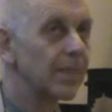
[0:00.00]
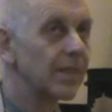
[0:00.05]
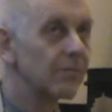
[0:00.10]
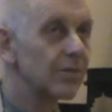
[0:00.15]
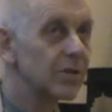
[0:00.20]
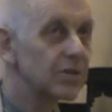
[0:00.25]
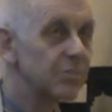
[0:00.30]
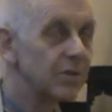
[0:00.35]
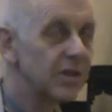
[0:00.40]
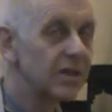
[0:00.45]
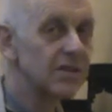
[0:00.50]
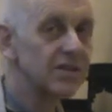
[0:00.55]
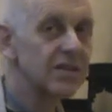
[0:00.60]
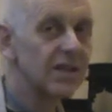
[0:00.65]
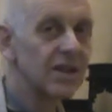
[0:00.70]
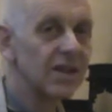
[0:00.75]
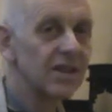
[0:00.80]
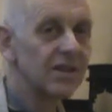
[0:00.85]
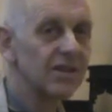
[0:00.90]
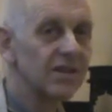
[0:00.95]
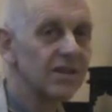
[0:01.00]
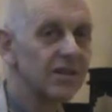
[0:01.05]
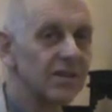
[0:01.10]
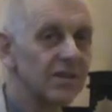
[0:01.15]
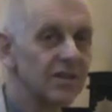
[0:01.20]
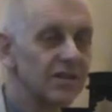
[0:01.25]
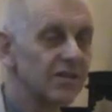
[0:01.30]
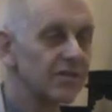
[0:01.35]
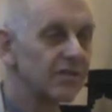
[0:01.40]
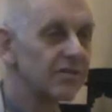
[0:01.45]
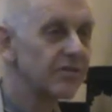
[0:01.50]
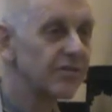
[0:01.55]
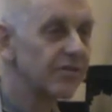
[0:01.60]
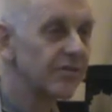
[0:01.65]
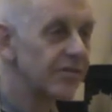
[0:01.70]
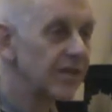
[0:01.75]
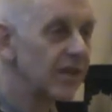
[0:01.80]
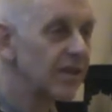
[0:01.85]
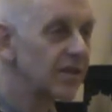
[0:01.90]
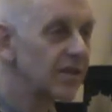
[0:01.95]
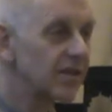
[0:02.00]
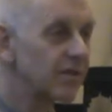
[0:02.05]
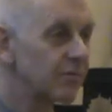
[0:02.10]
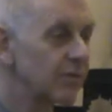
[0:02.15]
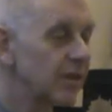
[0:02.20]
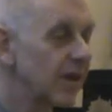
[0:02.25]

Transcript: Which means thinking,